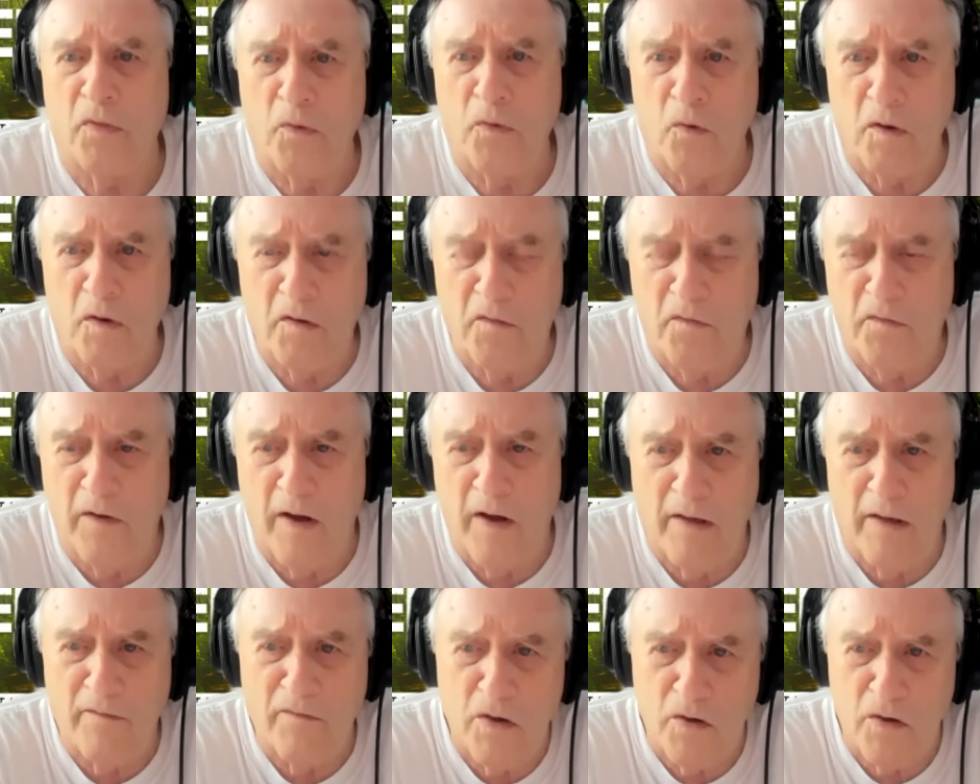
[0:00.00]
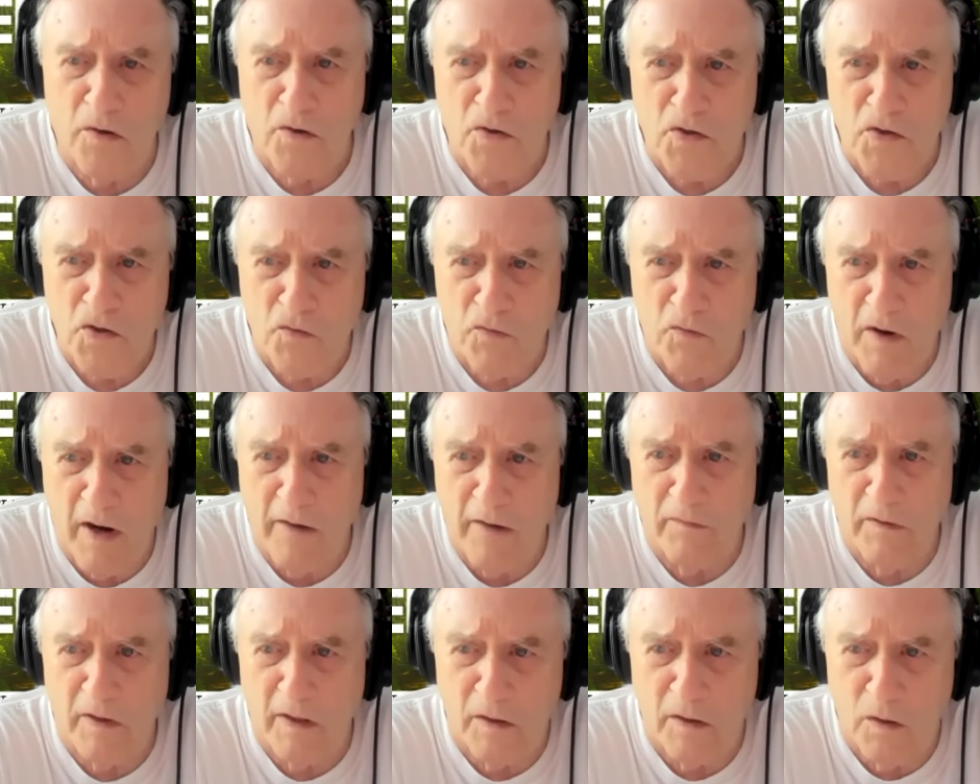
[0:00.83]
35 years
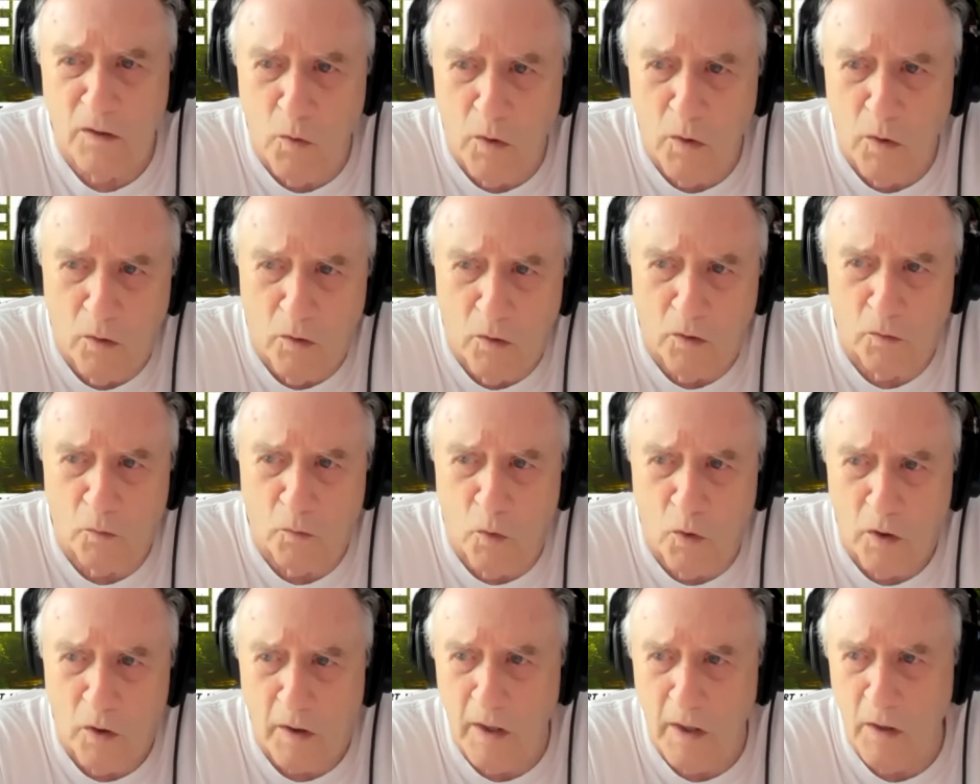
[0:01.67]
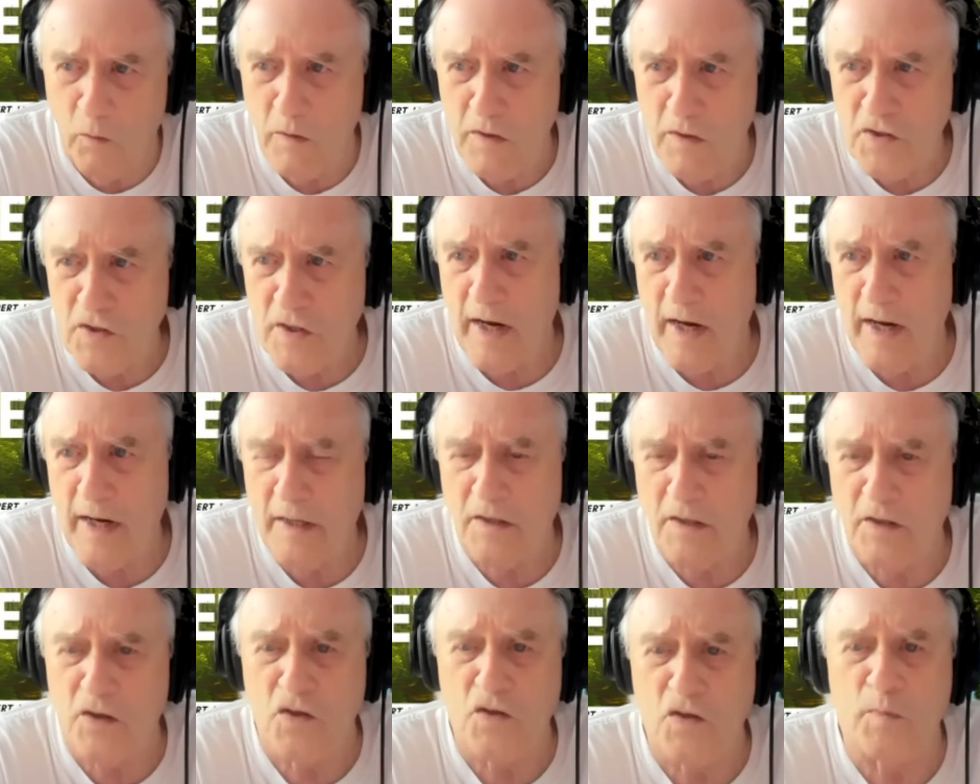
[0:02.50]
traveling the world, working with
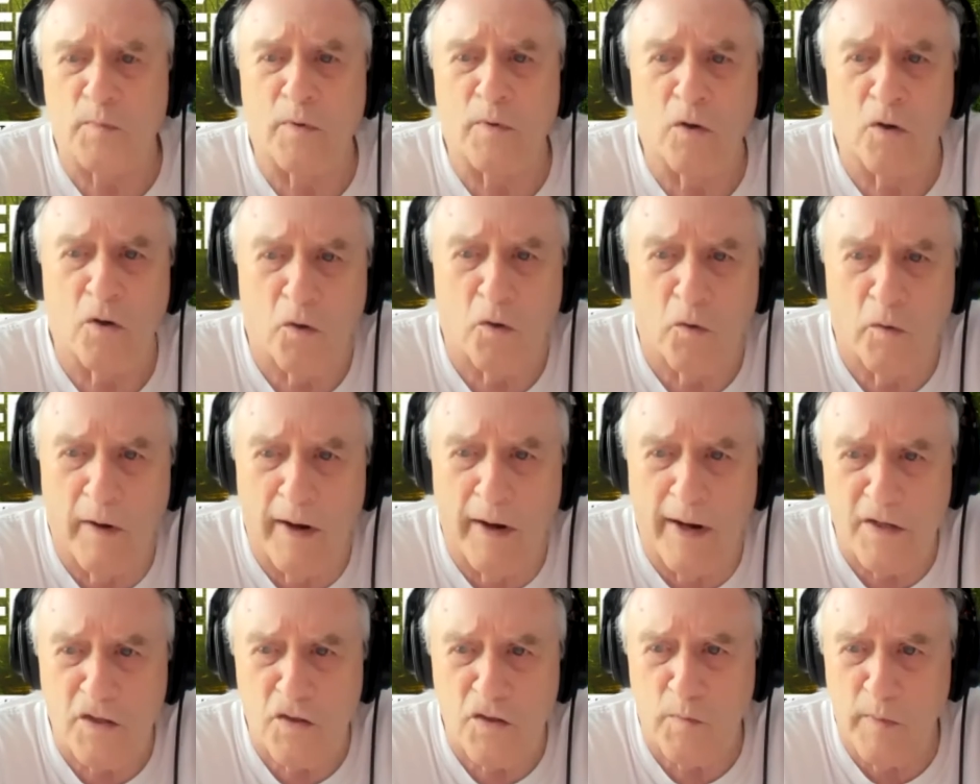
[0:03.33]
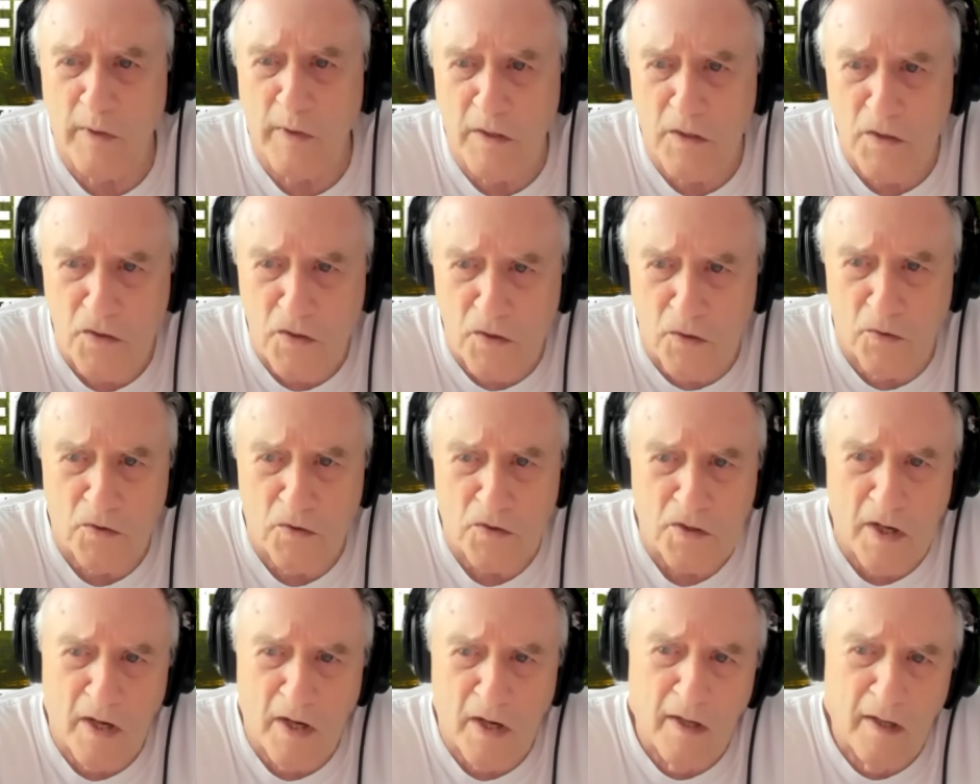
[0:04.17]
scientists, bureaucrats, ministers,